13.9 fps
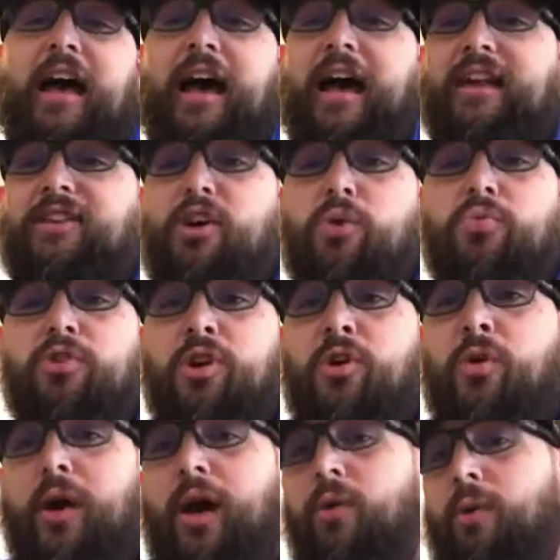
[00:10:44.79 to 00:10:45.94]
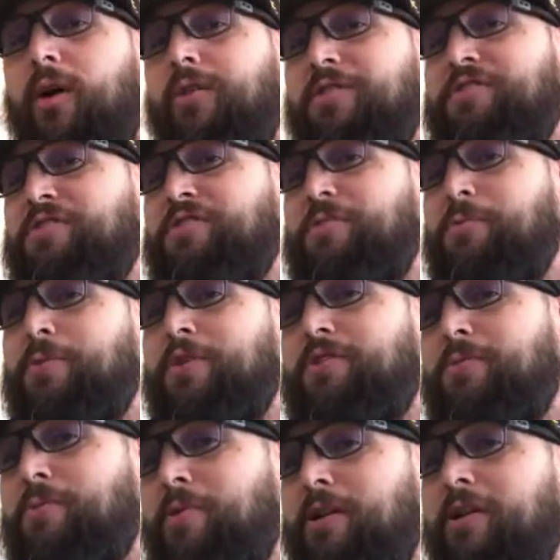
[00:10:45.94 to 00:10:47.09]
I don't know how well this is going
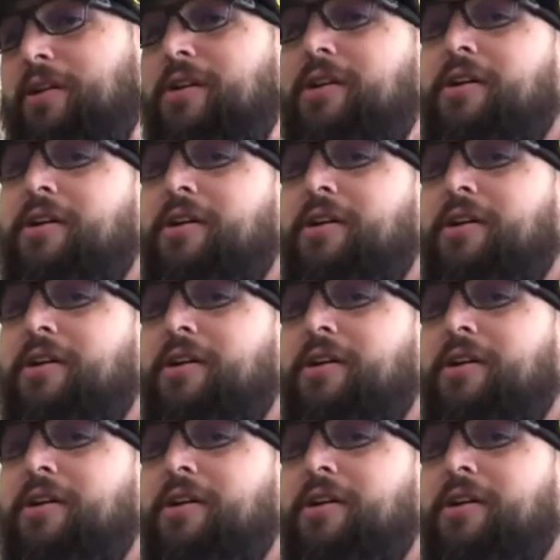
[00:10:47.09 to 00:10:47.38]
to work,